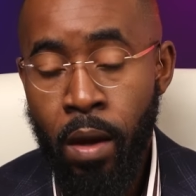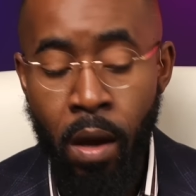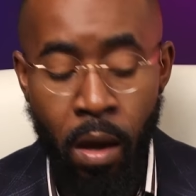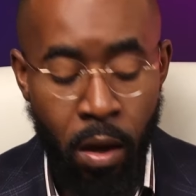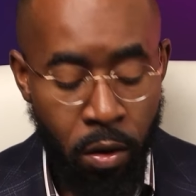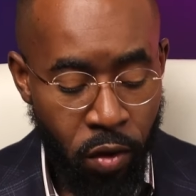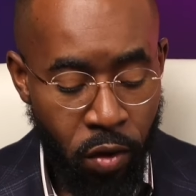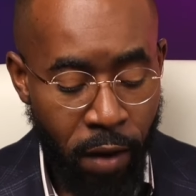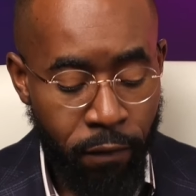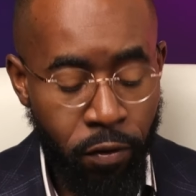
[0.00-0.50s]

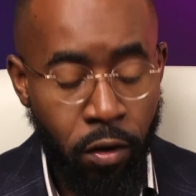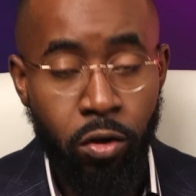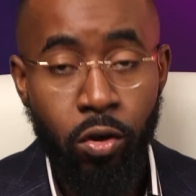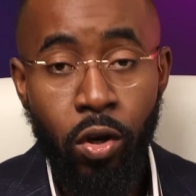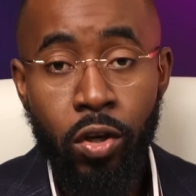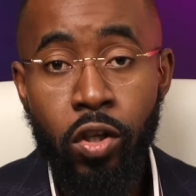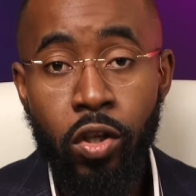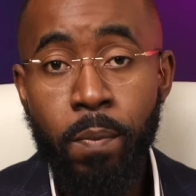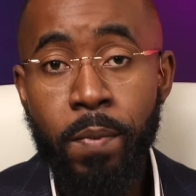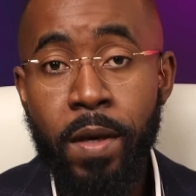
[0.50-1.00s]
You have to
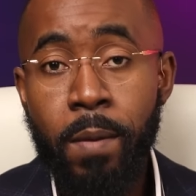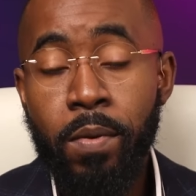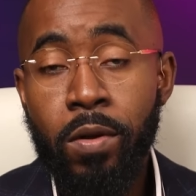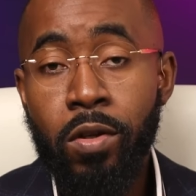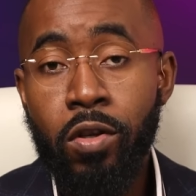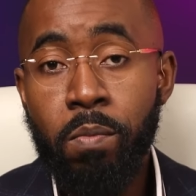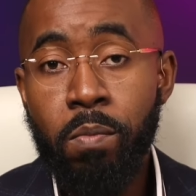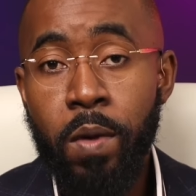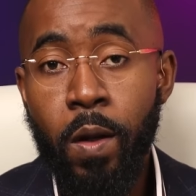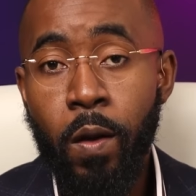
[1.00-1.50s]
trust people
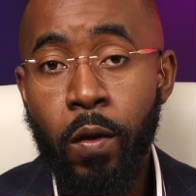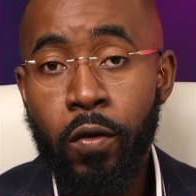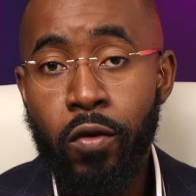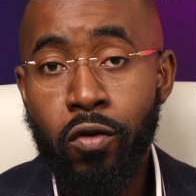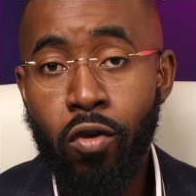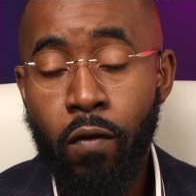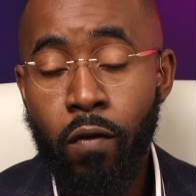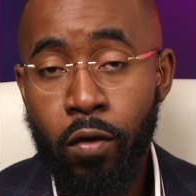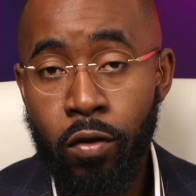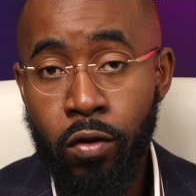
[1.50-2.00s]
to build the
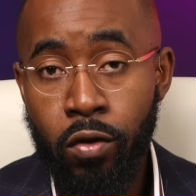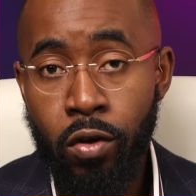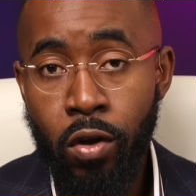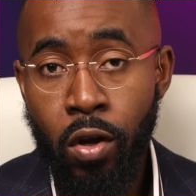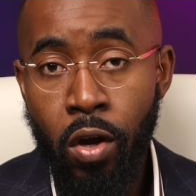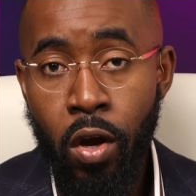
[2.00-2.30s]
servers.